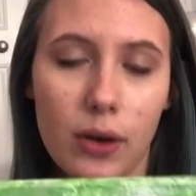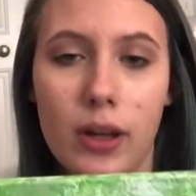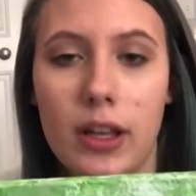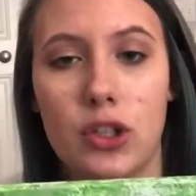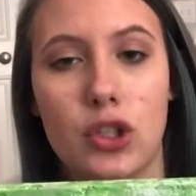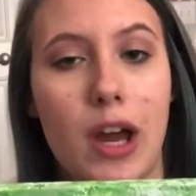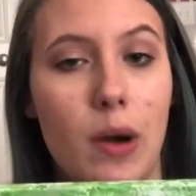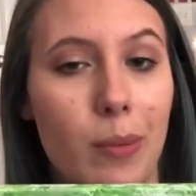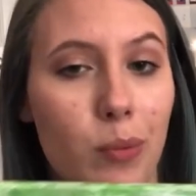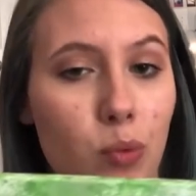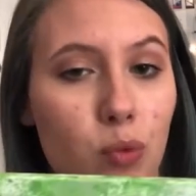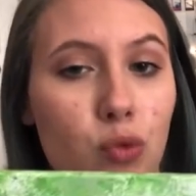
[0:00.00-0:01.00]
and try to
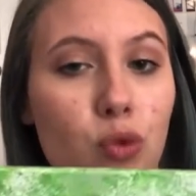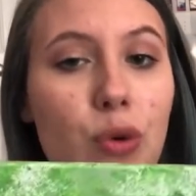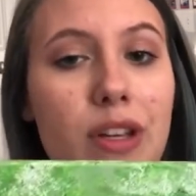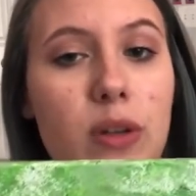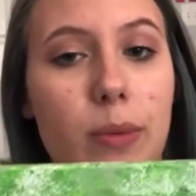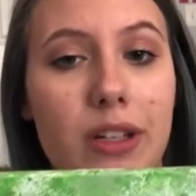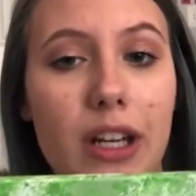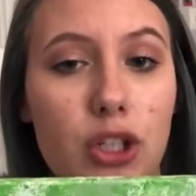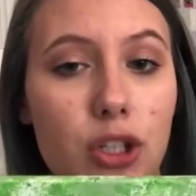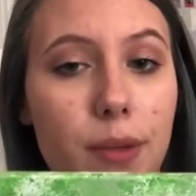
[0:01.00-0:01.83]
ruin his reputation.